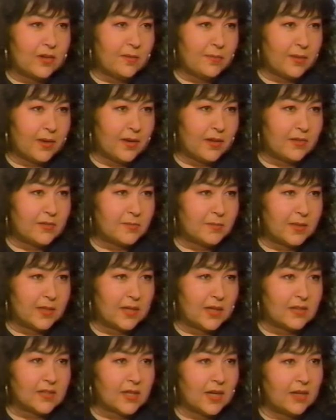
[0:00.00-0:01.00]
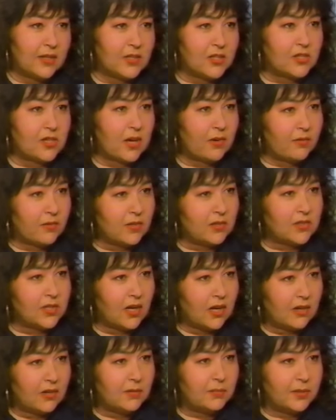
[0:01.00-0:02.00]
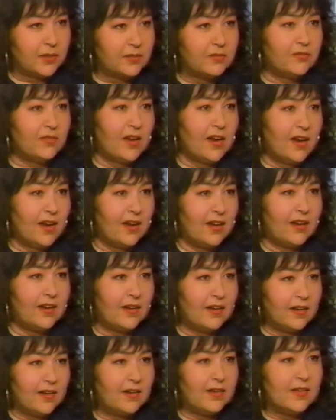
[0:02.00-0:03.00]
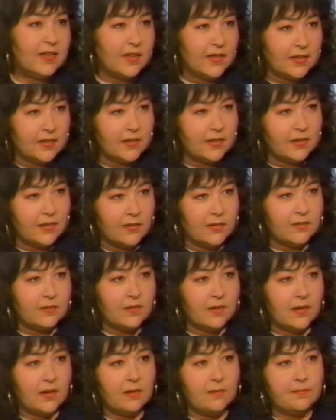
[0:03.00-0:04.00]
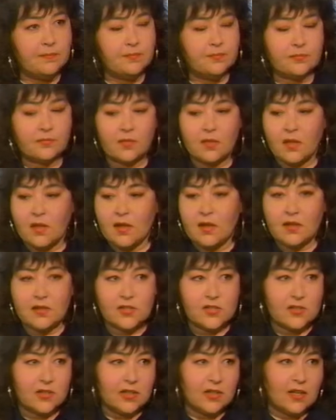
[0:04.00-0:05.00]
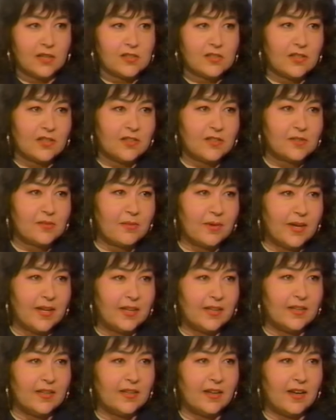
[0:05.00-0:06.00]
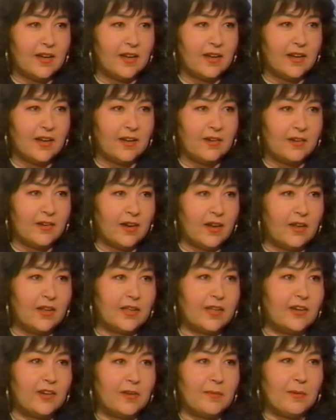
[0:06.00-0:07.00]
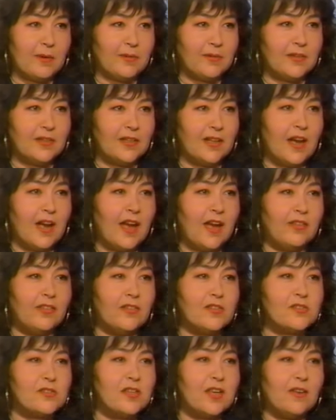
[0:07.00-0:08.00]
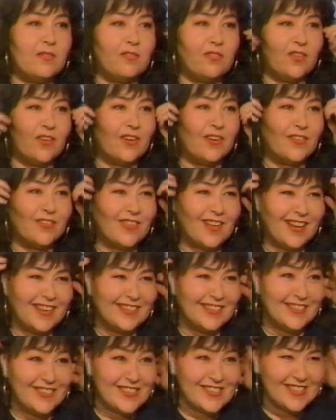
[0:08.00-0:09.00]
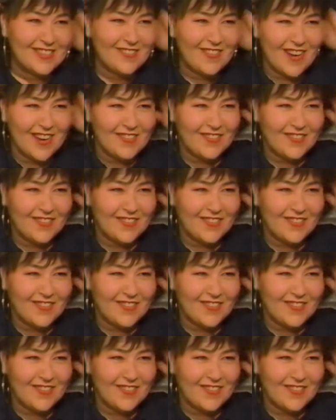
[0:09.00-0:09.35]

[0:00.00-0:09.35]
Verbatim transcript: pounds and you because I just got real yeah. tired of being fat. Okay. You know, um, so I lost all this weight, and then I, I, all I cared about was, I had this deep fear of like losing weight